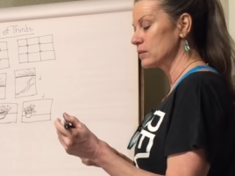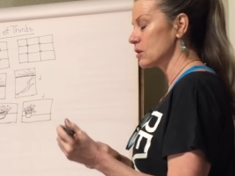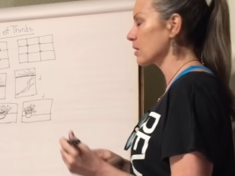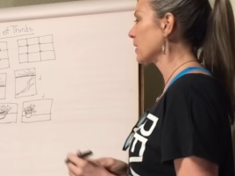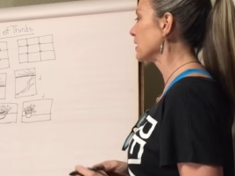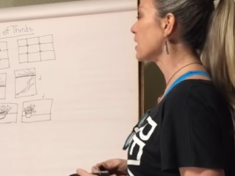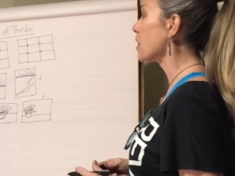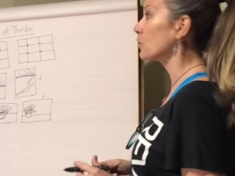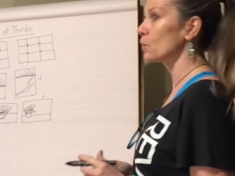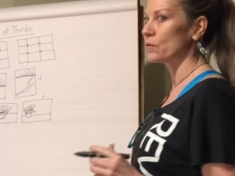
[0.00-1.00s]
going to talk about
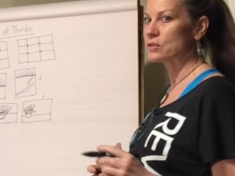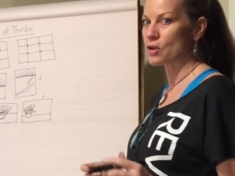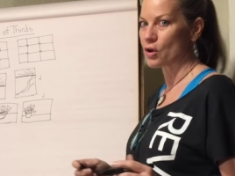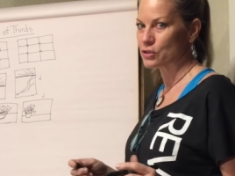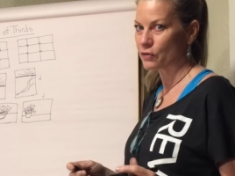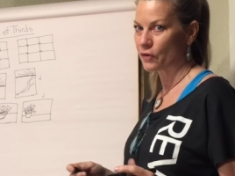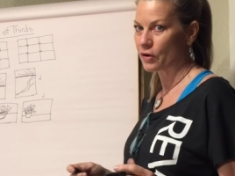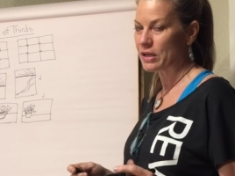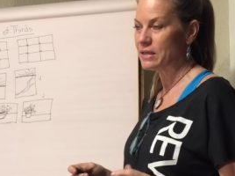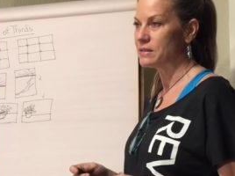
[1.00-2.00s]
another one that's also
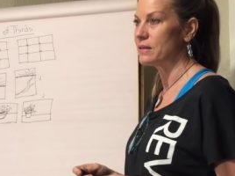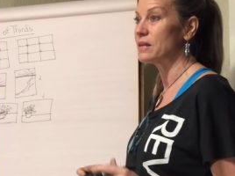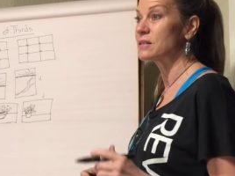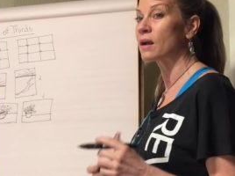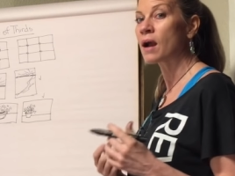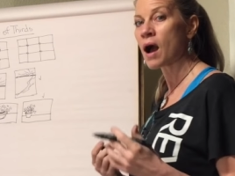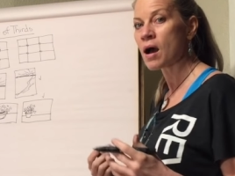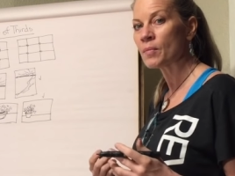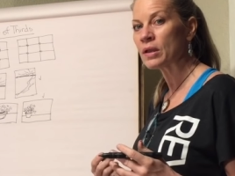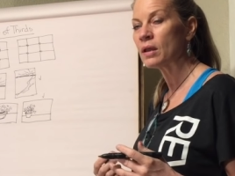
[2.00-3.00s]
very easy, that's a
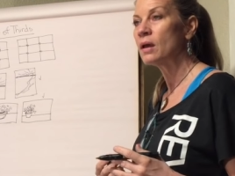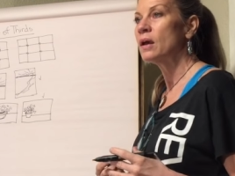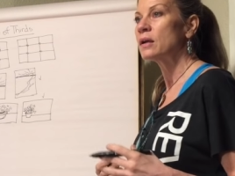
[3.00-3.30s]
common